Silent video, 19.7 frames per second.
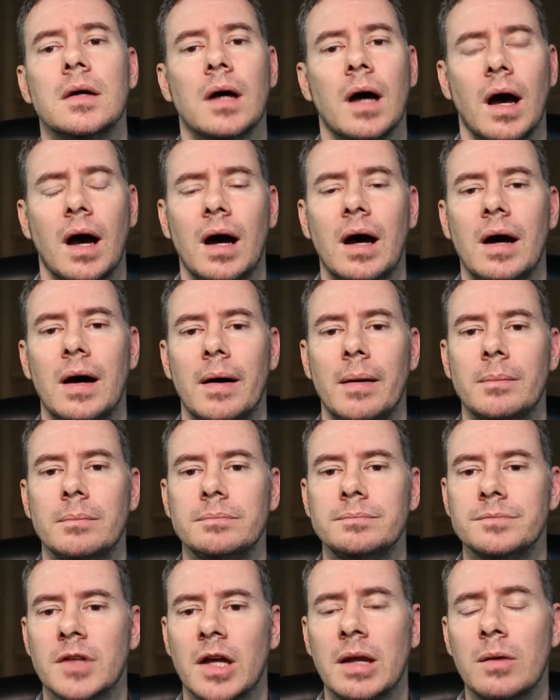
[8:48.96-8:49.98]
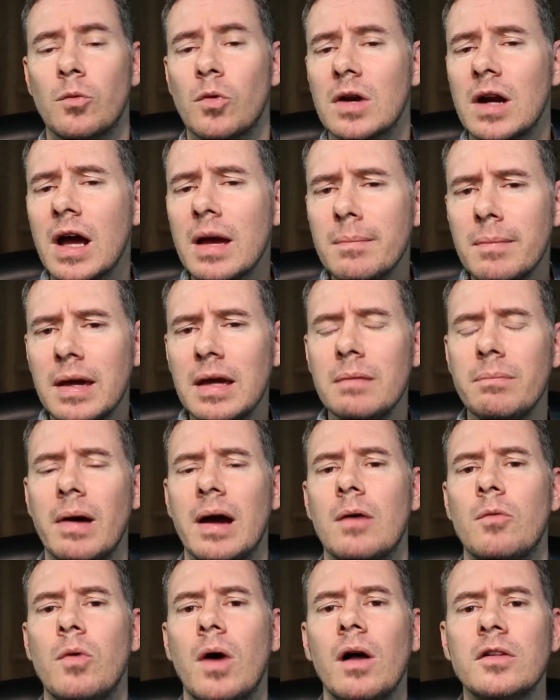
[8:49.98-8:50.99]
And what I mean
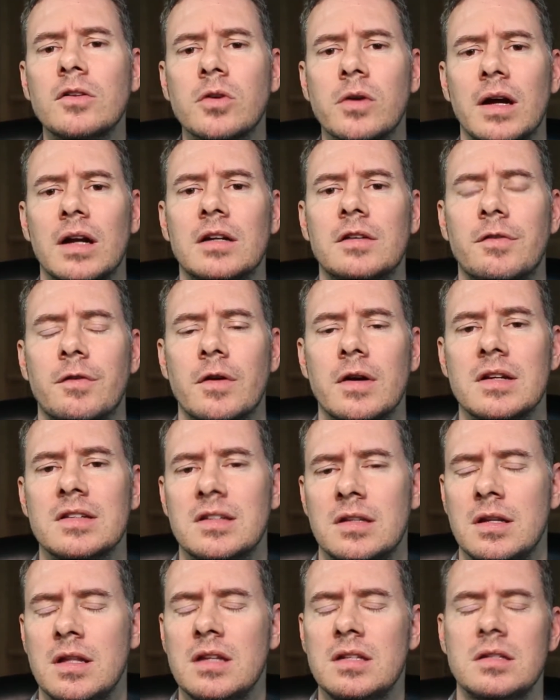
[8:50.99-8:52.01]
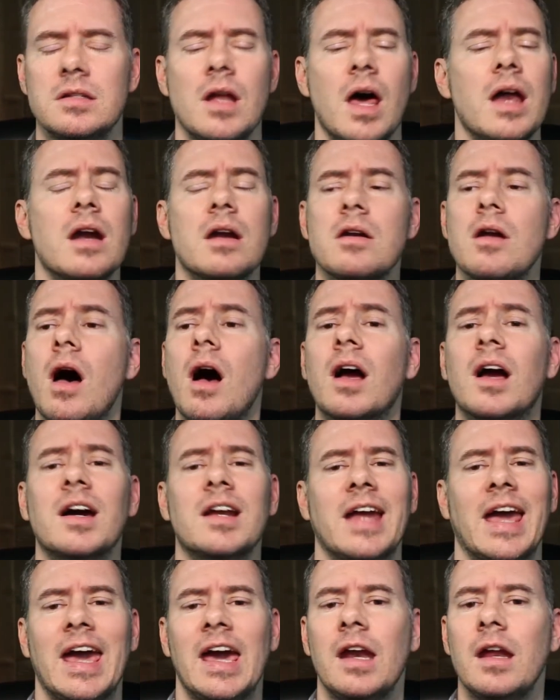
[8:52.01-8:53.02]
by wealth transfer is, and it's not a knock
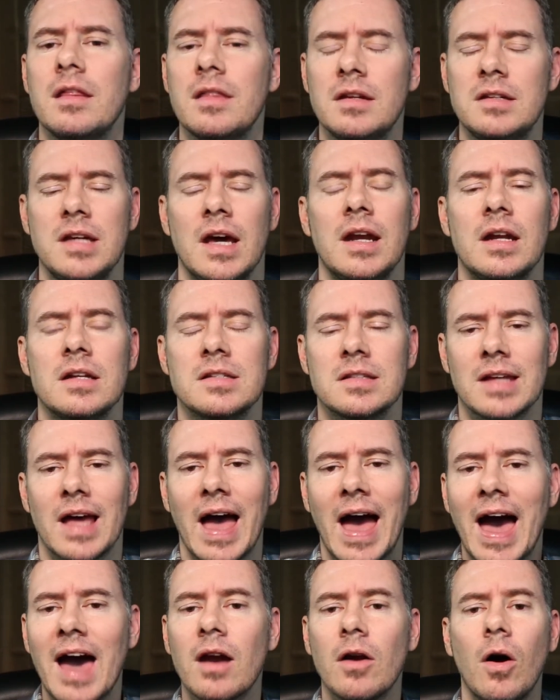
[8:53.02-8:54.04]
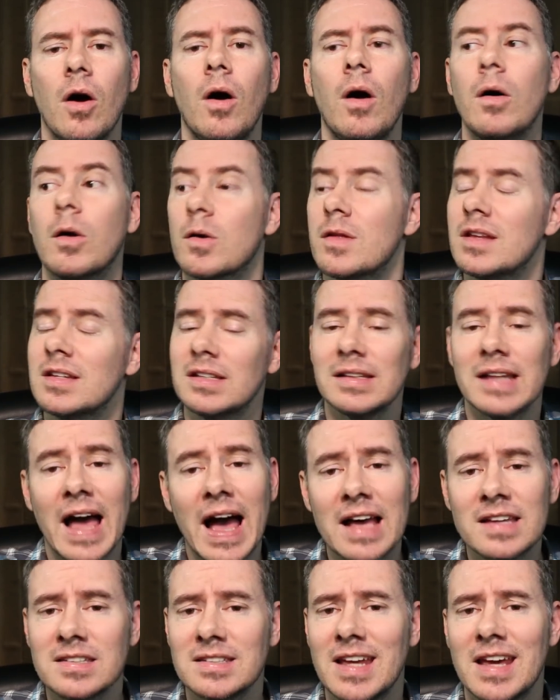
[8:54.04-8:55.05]
on any of the tenants at all, or this
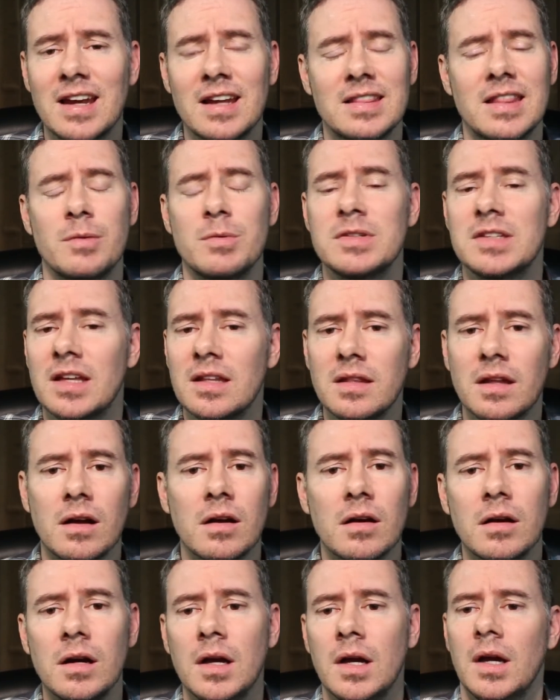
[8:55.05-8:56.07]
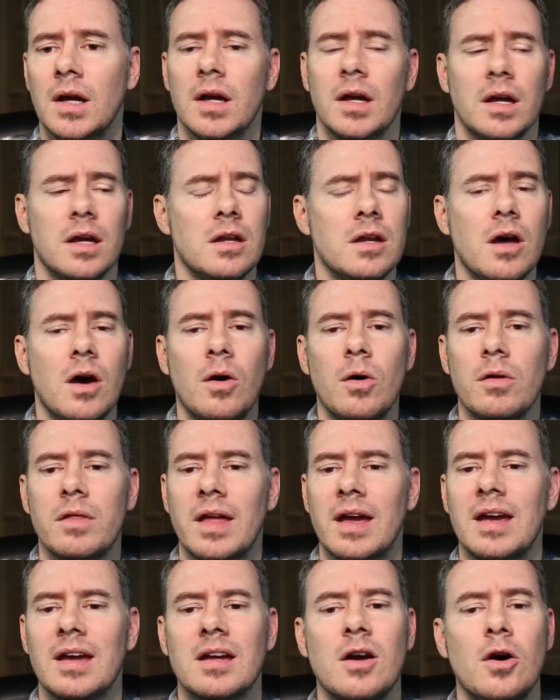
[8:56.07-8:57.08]
last tenant that was in there, you know,
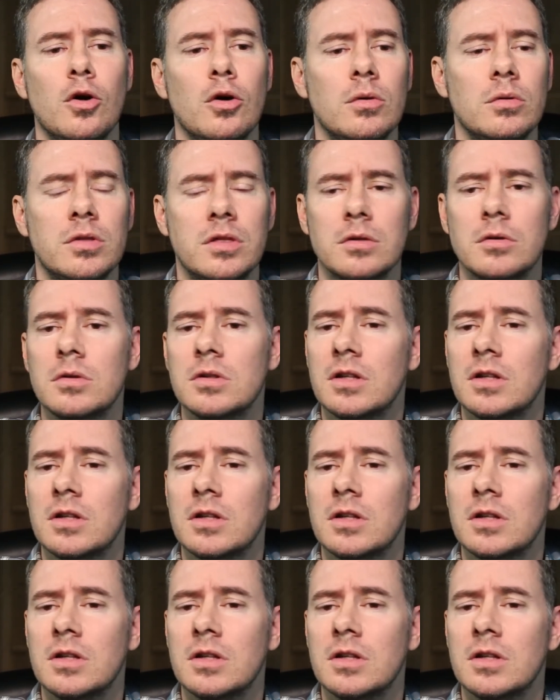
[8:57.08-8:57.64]
they go through